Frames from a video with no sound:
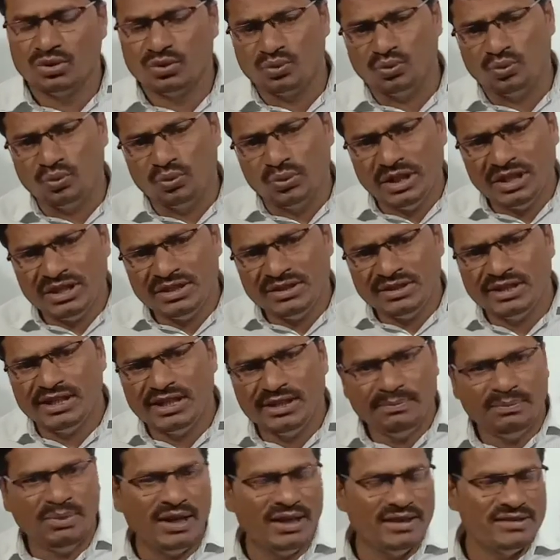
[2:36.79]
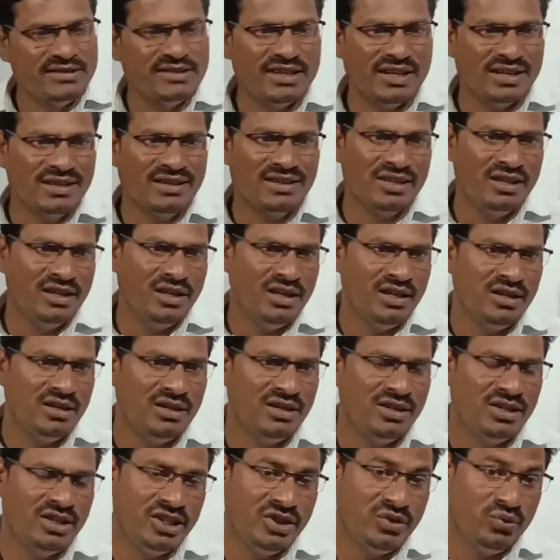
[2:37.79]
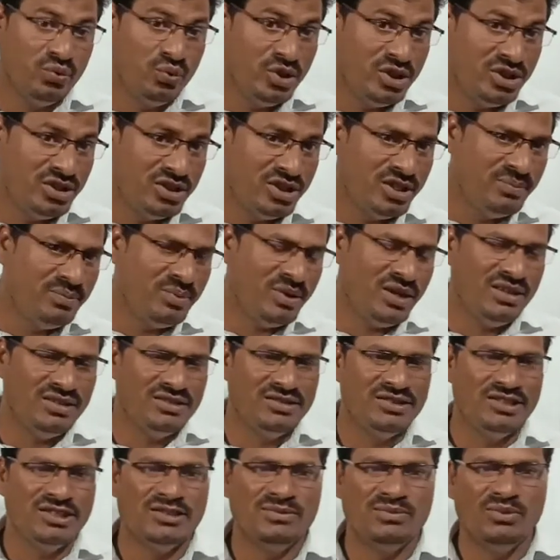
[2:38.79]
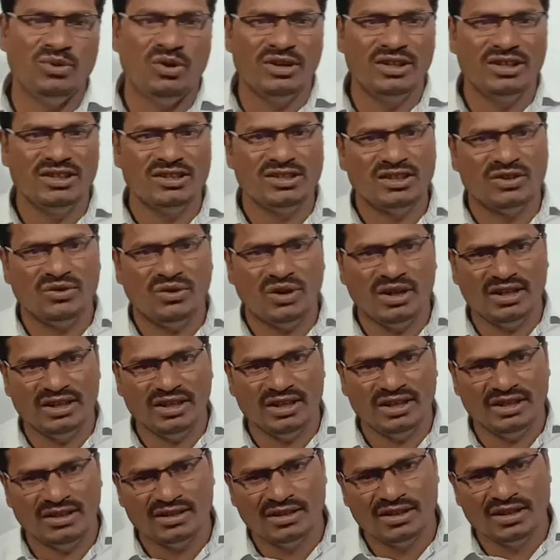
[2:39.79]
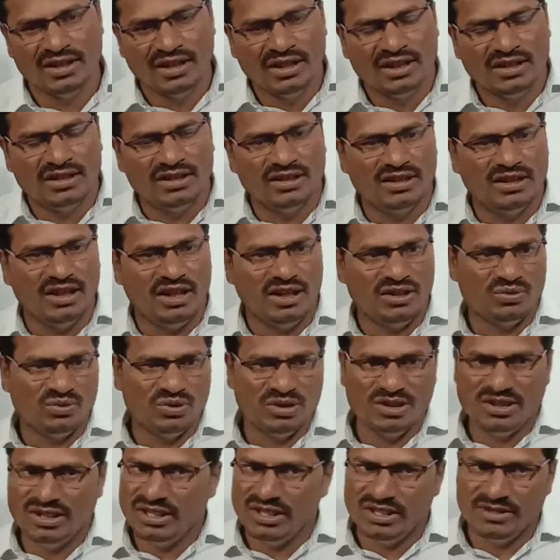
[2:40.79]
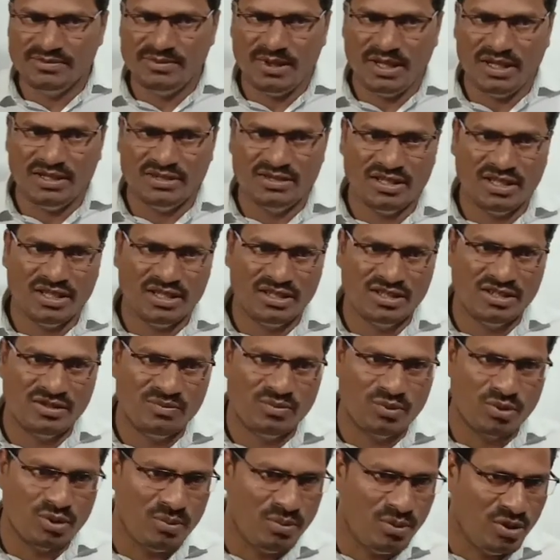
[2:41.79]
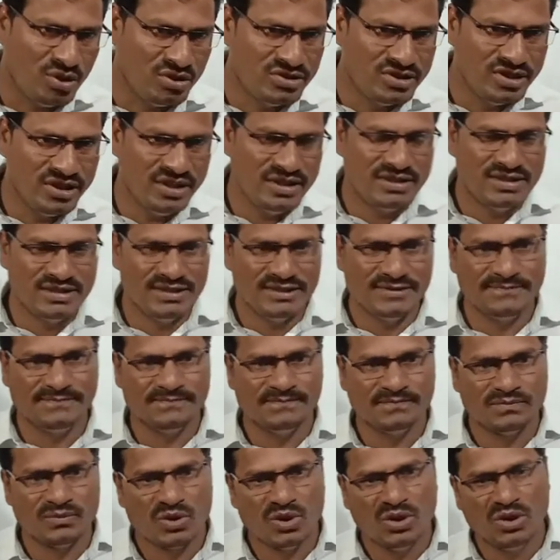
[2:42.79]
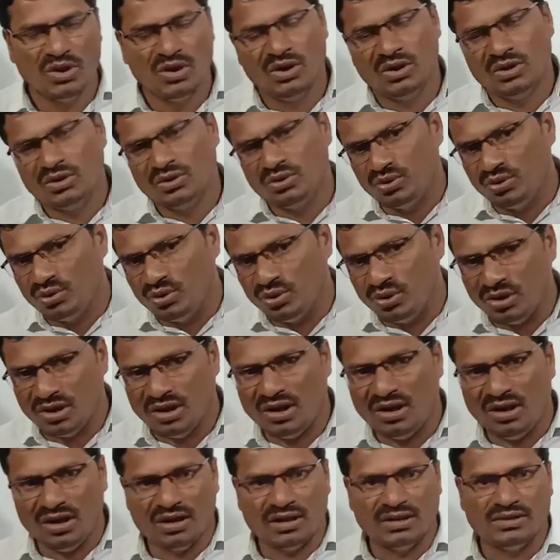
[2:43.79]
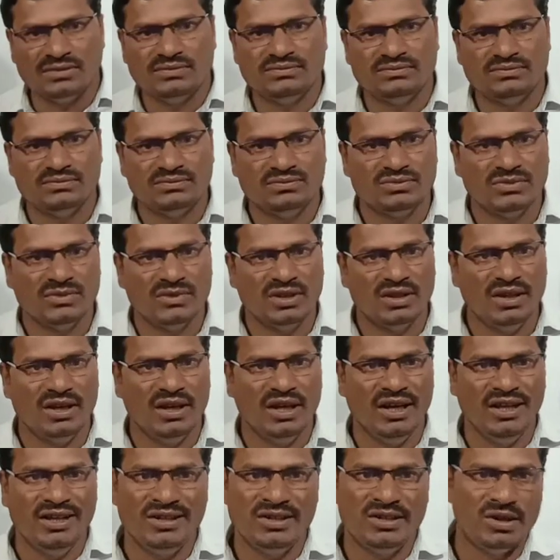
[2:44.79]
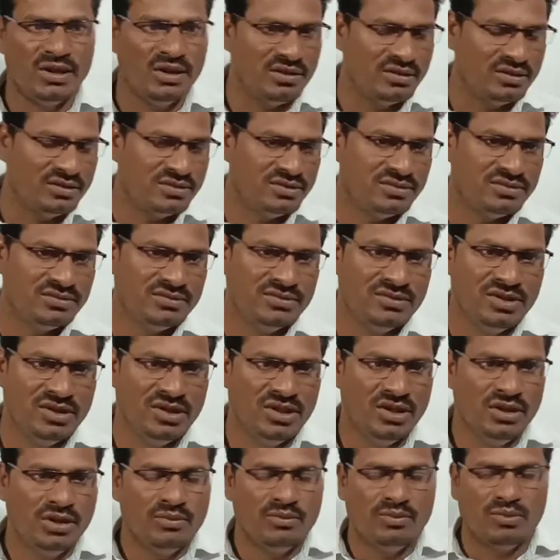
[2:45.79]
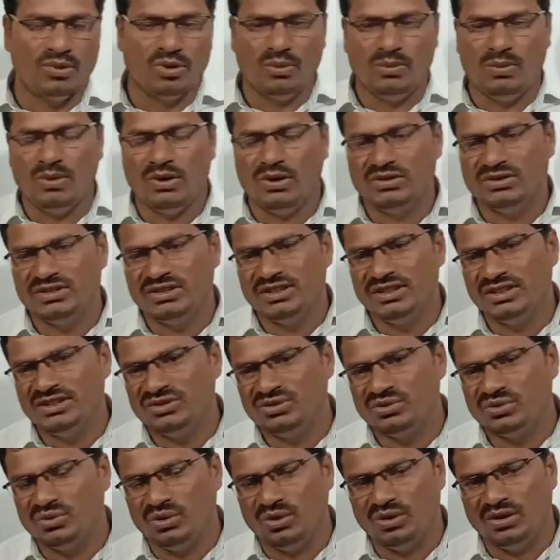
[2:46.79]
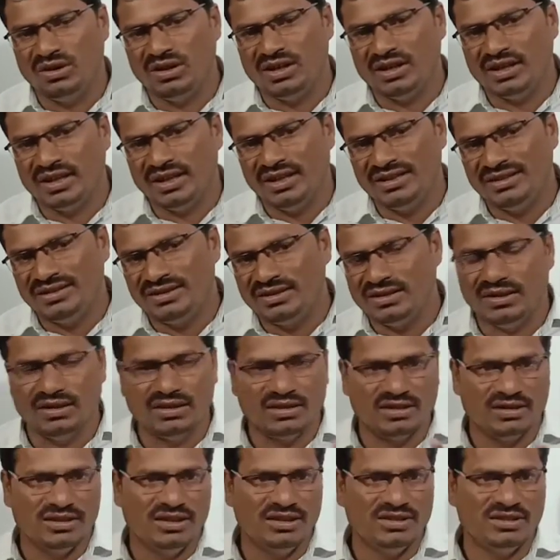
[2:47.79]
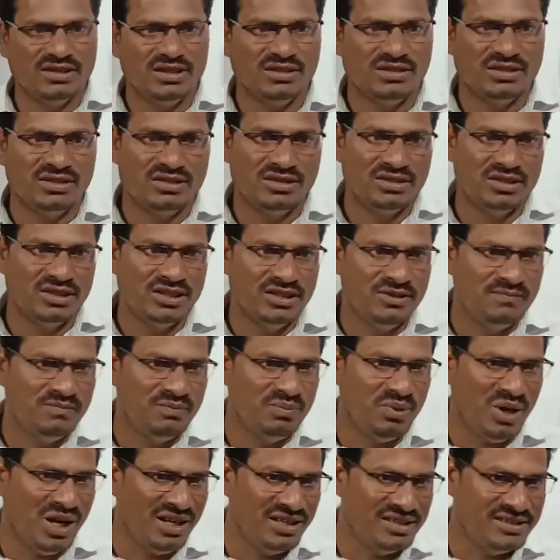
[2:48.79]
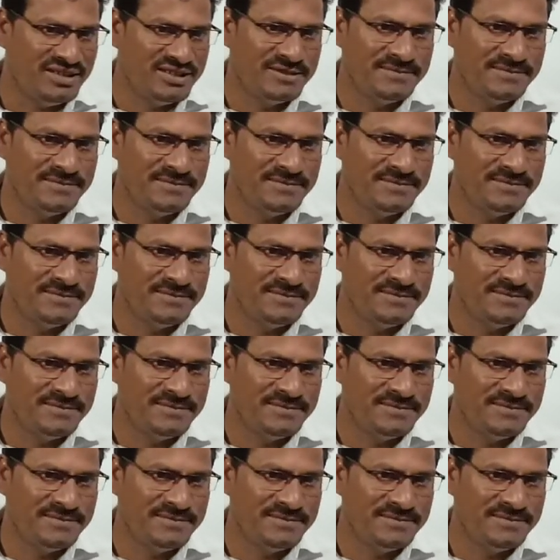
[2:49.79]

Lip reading: Which 3 parts are there? In which 3 parts this body is divided? That one, these parts are the proboscis, collar, and trunk. Proboscis, collar, and trunk. These are the 3 parts.